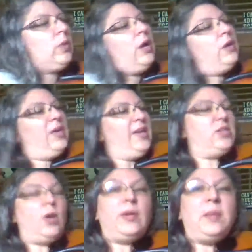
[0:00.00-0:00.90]
Okay,
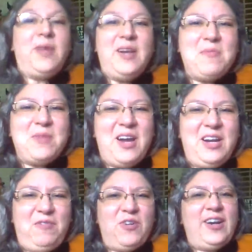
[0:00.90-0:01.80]
so I'm going to play number
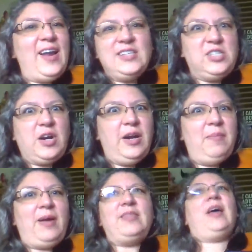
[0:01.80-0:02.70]
94 again. Sorry
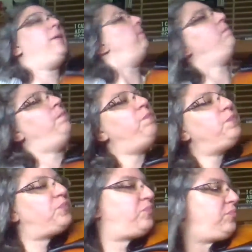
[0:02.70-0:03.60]
about that.
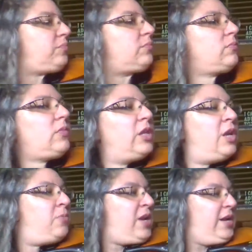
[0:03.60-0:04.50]

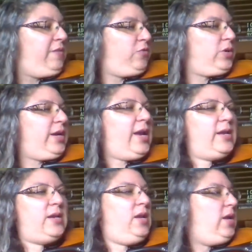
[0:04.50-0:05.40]
Number 94
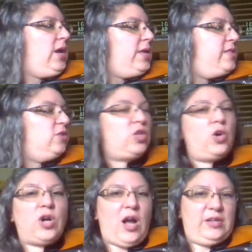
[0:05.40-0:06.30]
again in the
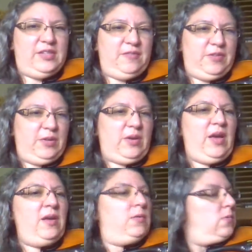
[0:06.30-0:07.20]
lower octave.
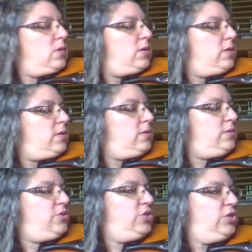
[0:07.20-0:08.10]
Okay?
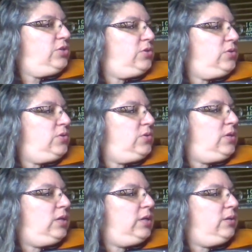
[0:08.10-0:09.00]
1, 2,
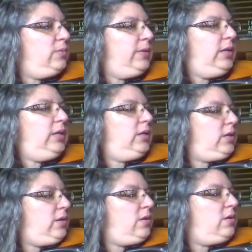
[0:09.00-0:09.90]
here we
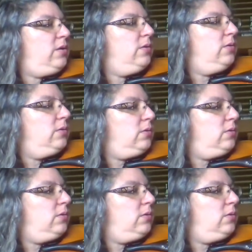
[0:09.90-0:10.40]
go.